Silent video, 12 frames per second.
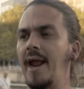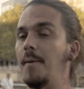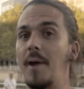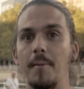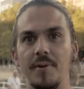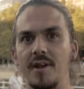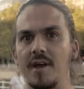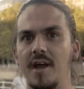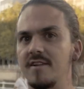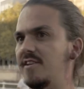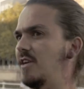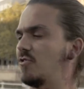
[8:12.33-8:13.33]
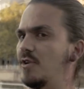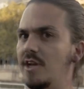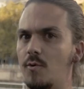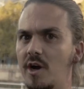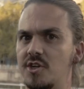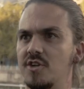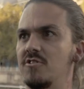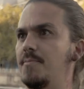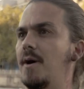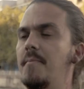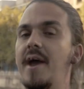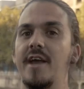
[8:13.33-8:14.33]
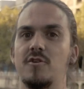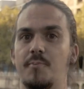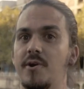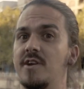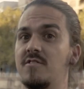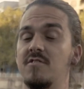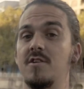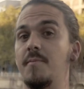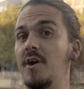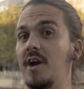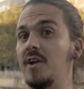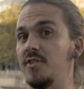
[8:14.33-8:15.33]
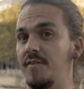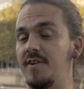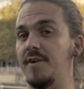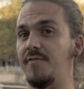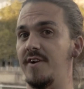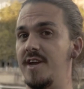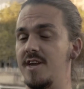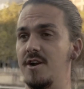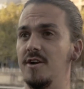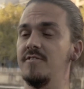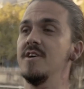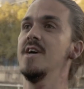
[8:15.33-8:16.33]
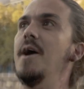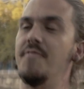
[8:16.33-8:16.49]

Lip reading: And I'm happy to answer any questions about my experience as an American living here for 8 years.